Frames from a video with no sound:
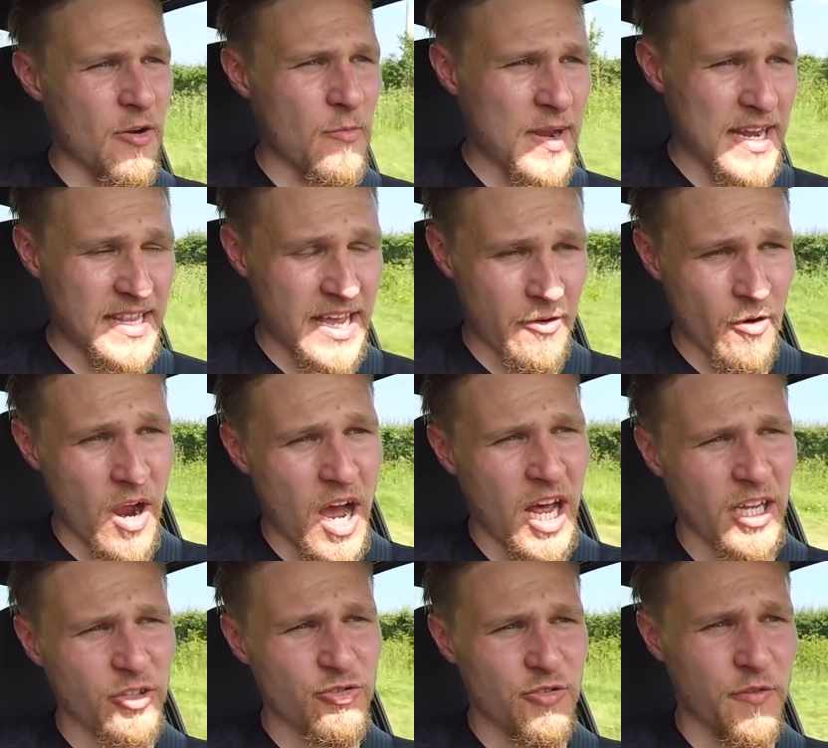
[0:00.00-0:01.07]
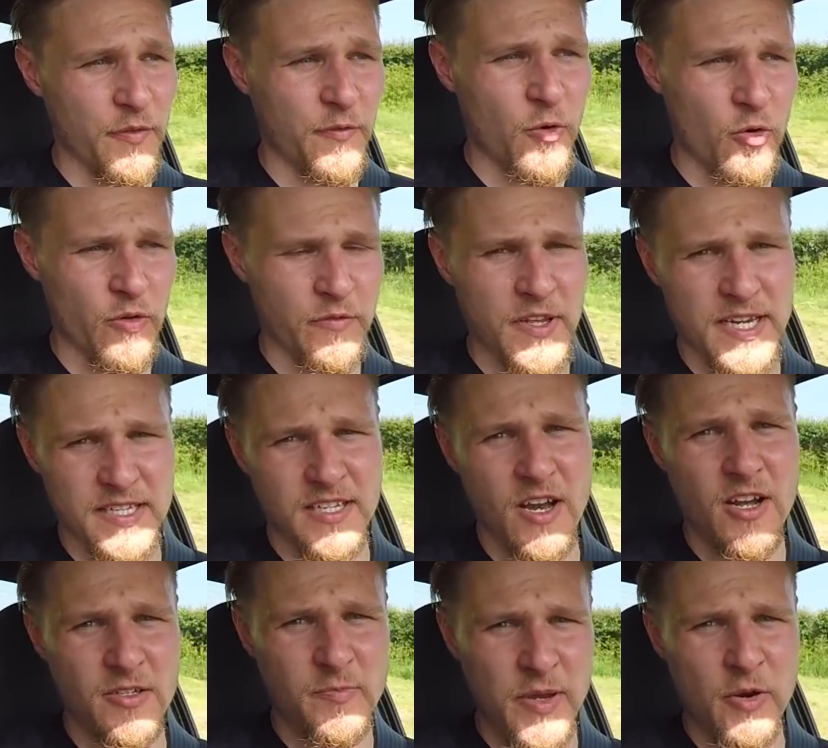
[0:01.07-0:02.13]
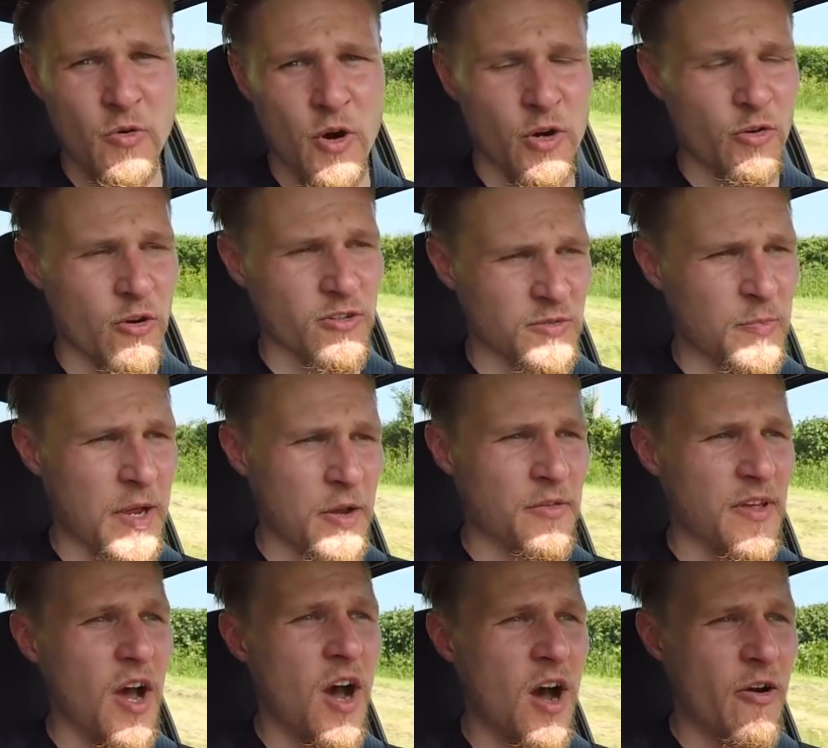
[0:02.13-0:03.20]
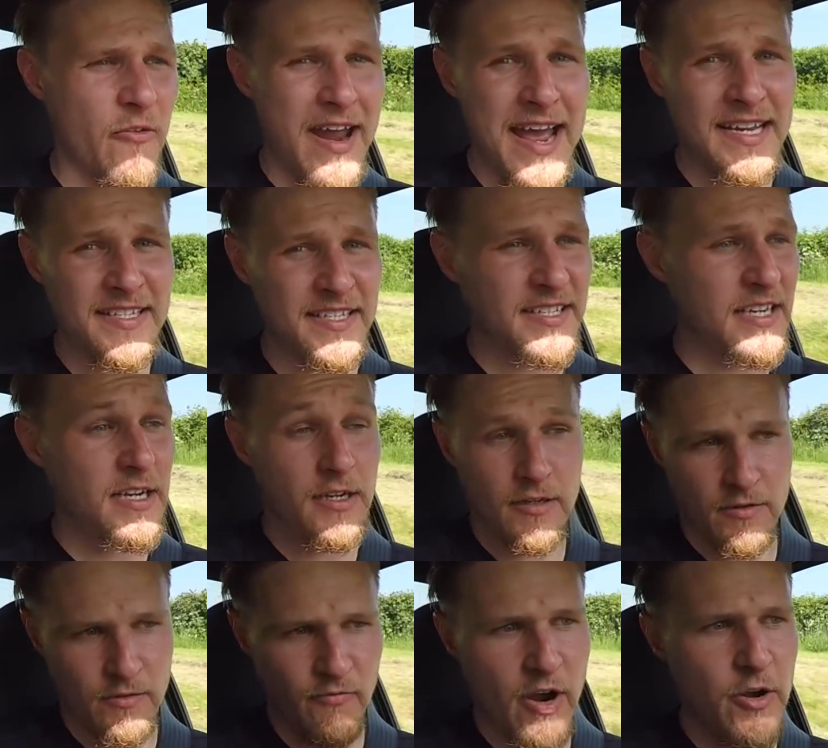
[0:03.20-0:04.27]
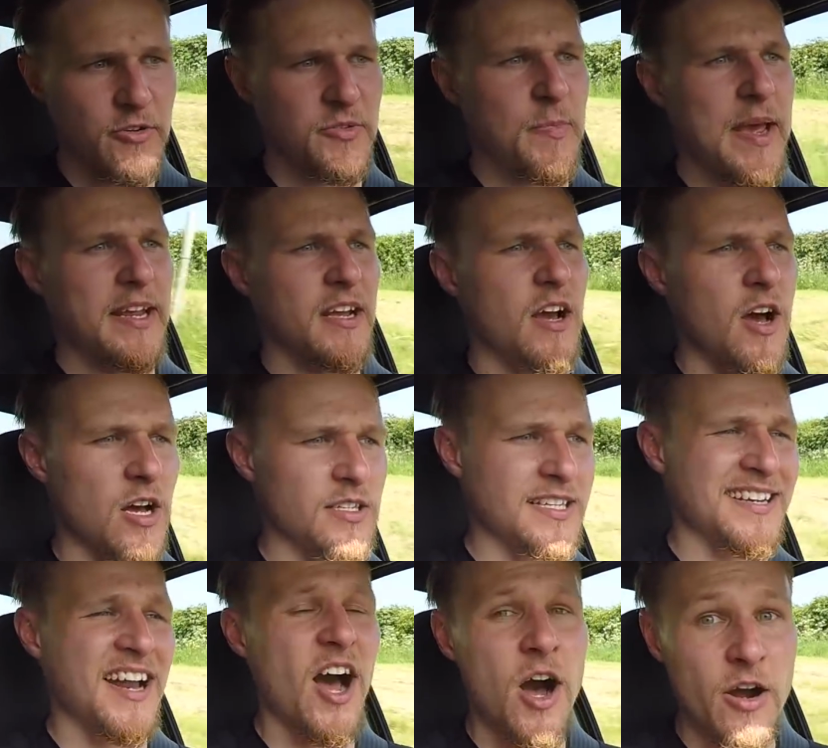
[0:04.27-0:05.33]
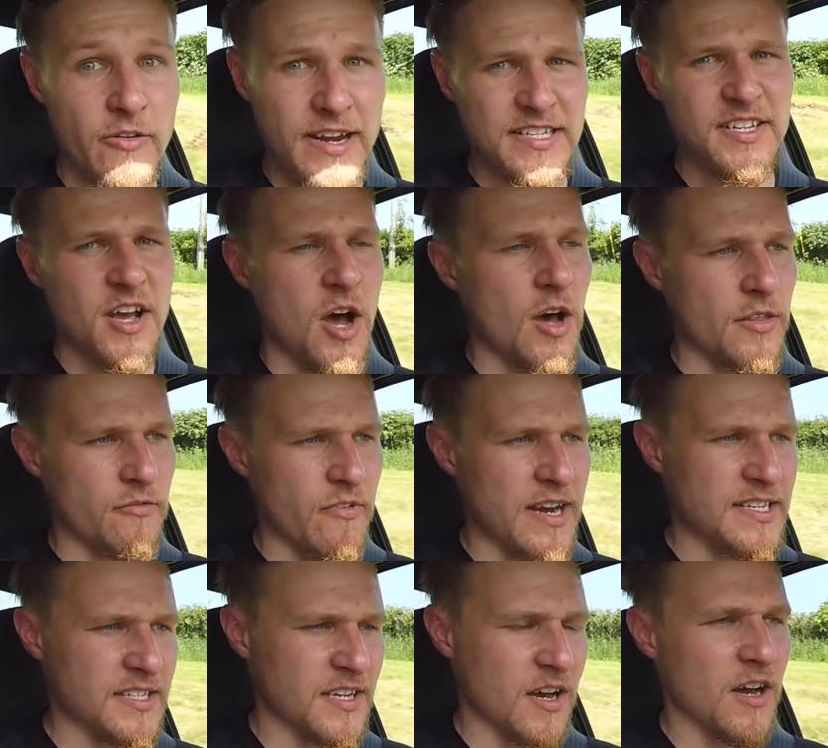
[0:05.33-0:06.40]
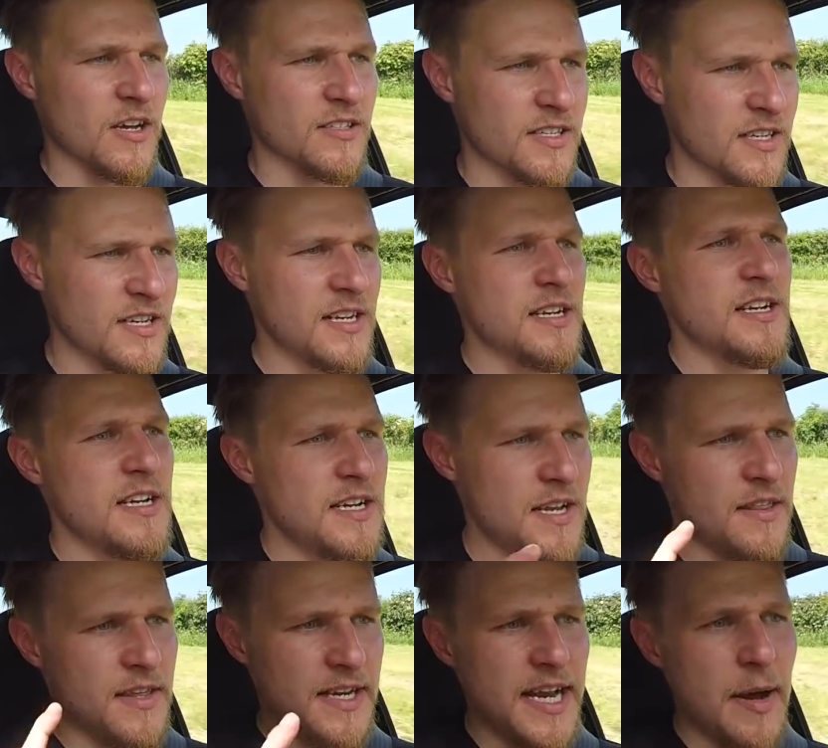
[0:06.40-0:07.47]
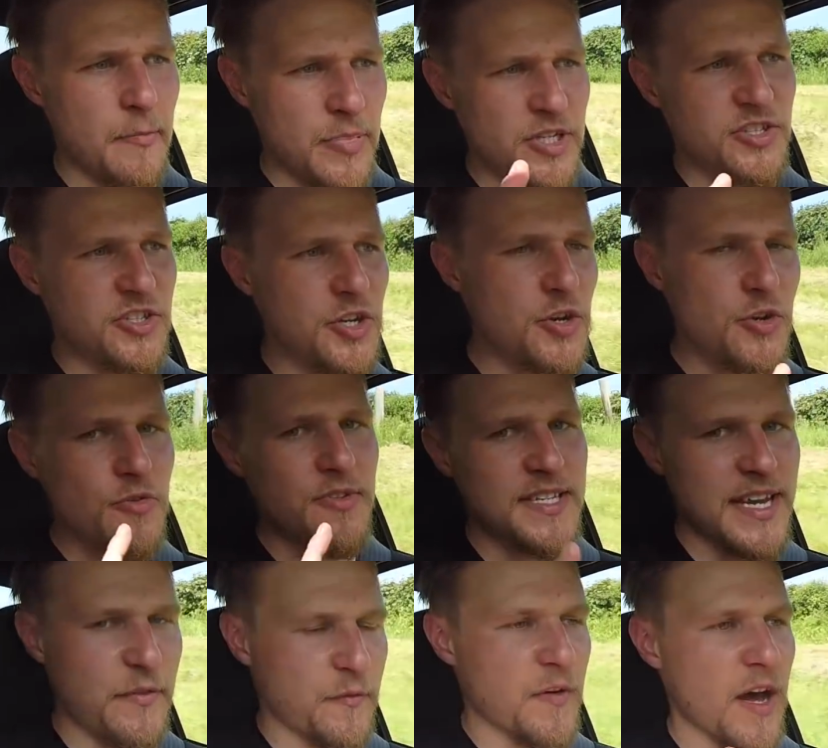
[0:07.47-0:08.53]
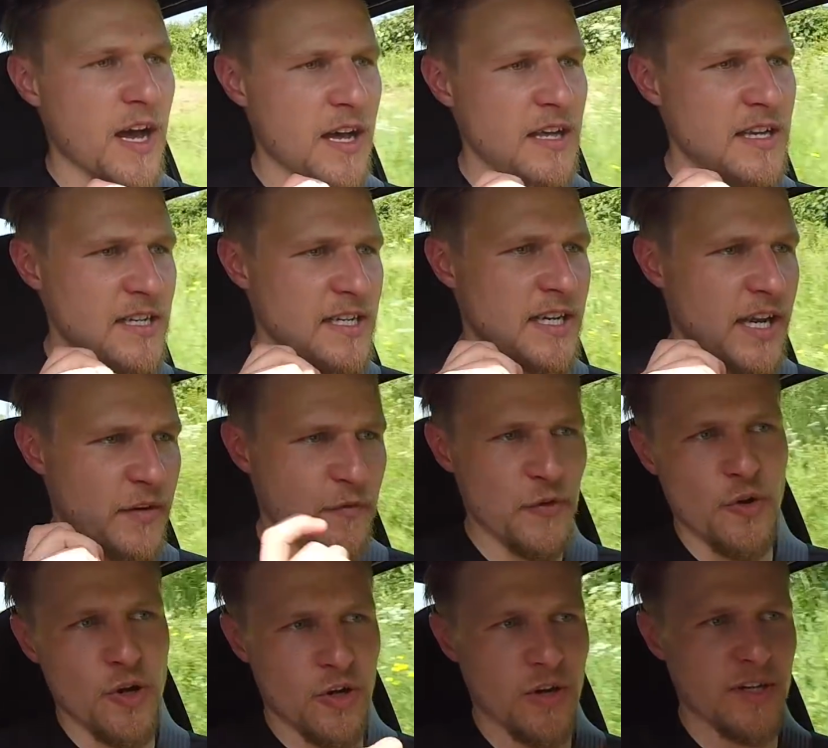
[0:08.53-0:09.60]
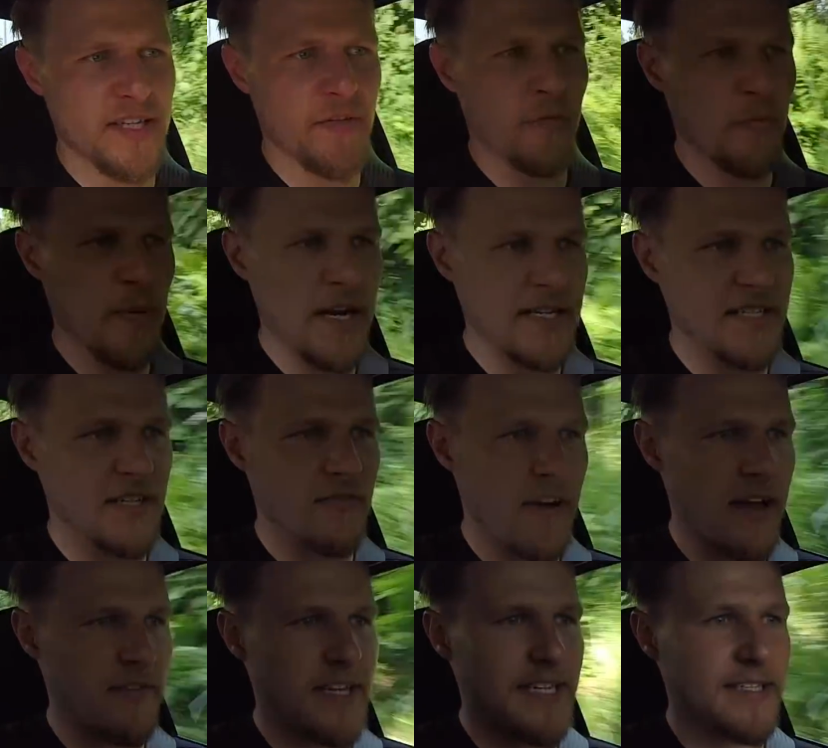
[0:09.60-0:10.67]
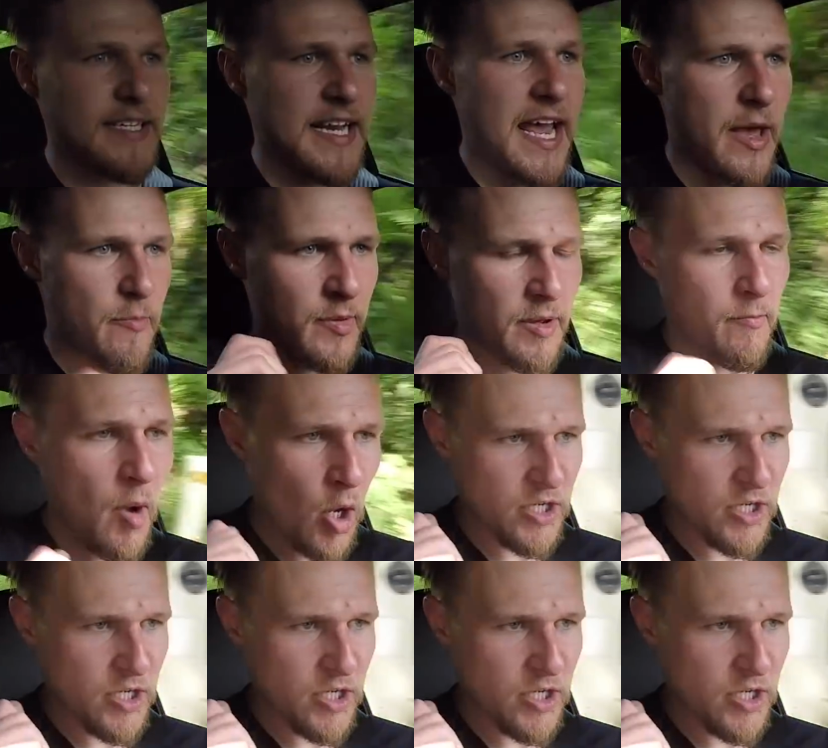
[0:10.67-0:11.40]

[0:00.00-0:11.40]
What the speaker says: me there are 104 of these cars built across both RS, the road spec cars, and RSR, the race cars. The numbers do differ if you look at different places around the internet, but my